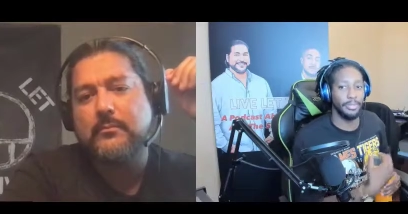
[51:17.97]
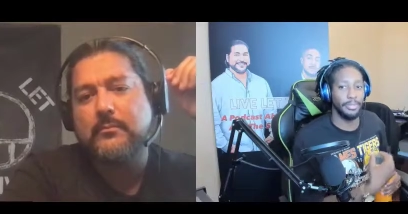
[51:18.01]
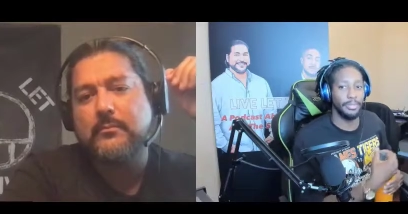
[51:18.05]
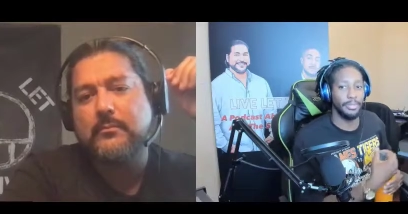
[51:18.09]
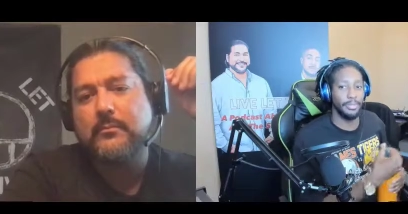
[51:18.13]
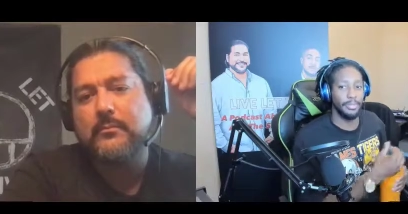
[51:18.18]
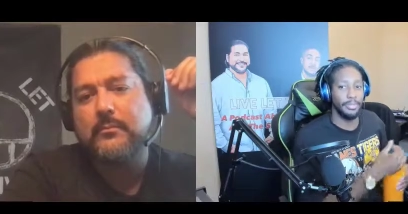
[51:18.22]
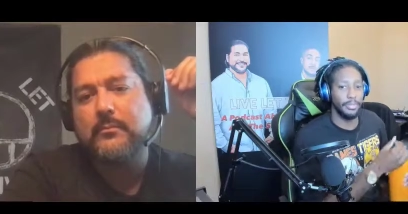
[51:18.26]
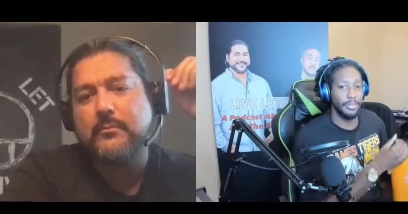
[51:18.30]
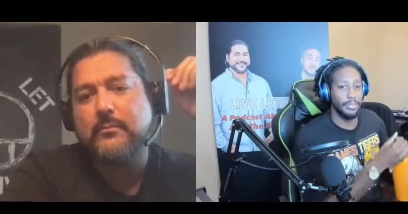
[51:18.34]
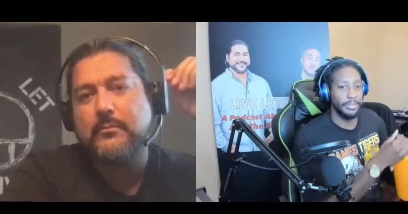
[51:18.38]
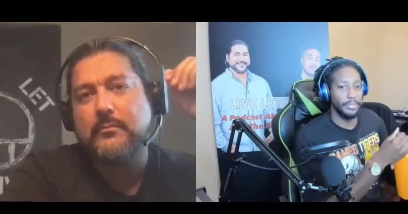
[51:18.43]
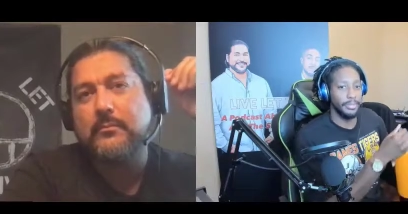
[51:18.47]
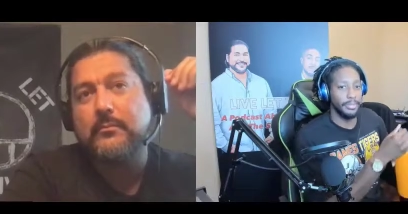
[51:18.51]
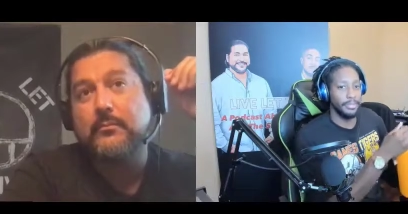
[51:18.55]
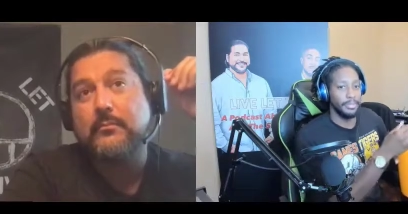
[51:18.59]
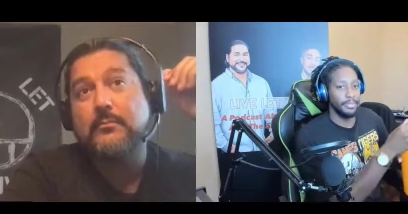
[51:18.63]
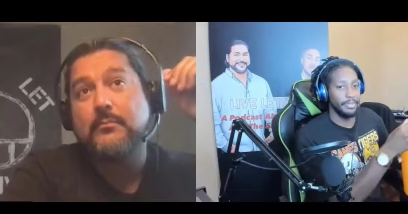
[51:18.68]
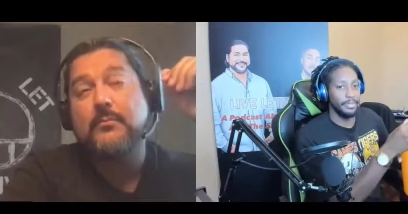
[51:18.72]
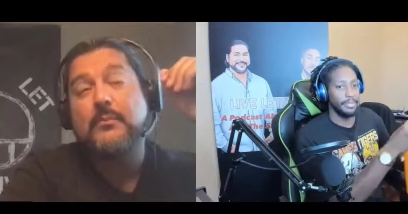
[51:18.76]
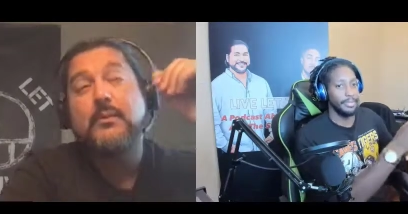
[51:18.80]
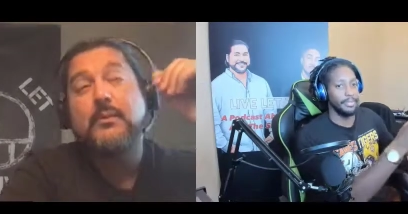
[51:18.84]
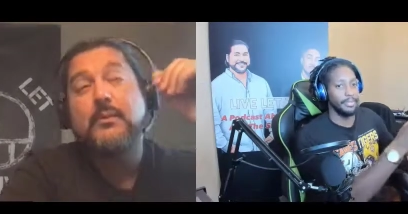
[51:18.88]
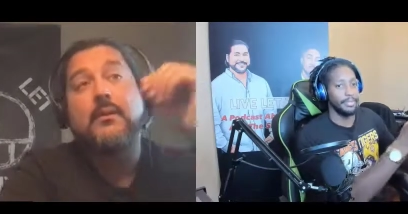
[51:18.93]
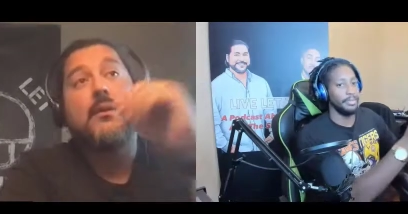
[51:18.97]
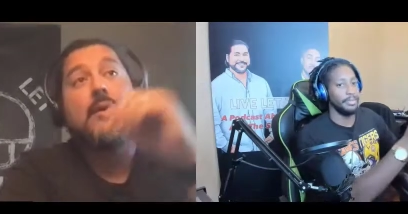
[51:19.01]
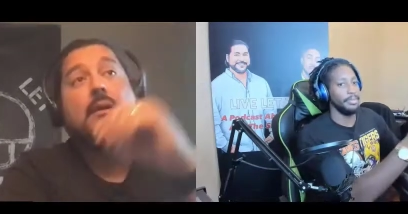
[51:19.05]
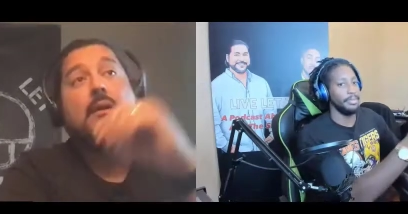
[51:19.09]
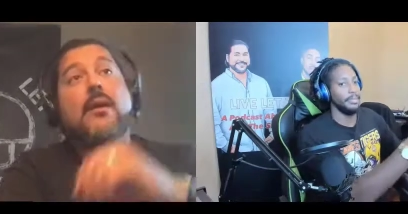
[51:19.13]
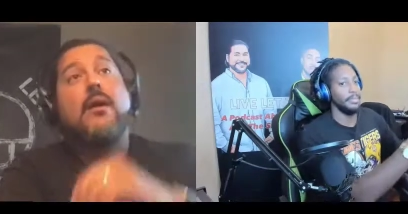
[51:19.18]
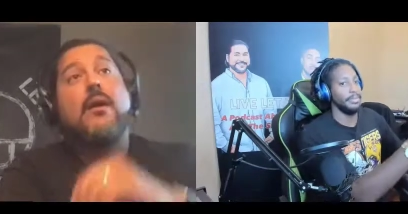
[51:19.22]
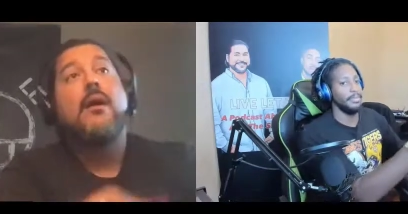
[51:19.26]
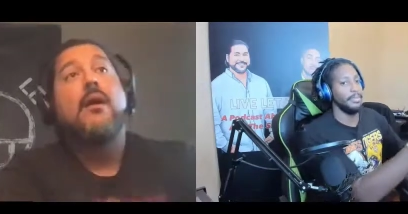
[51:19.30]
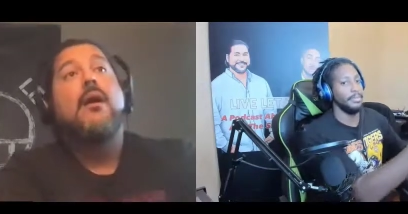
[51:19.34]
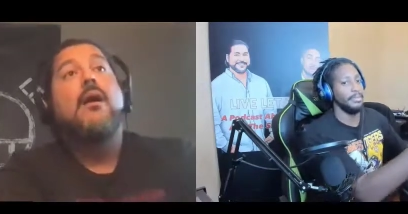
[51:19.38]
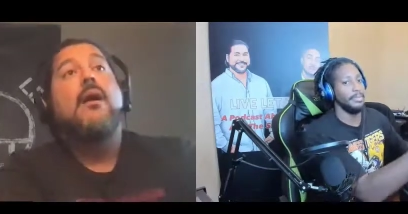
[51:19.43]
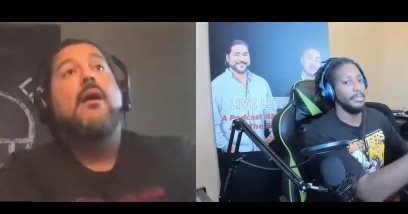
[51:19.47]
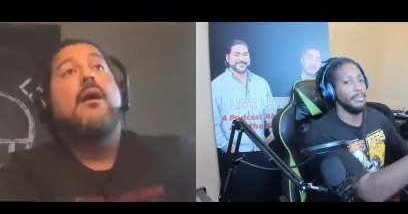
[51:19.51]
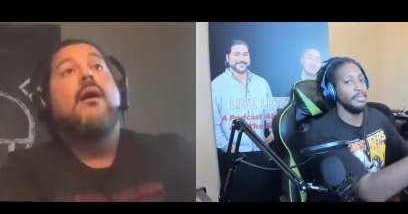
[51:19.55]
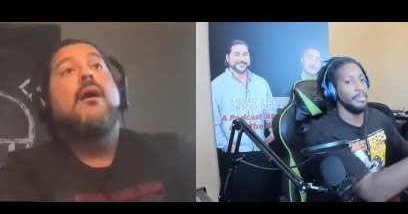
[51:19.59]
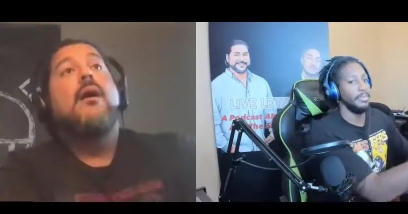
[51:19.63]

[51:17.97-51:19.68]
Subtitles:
(silence)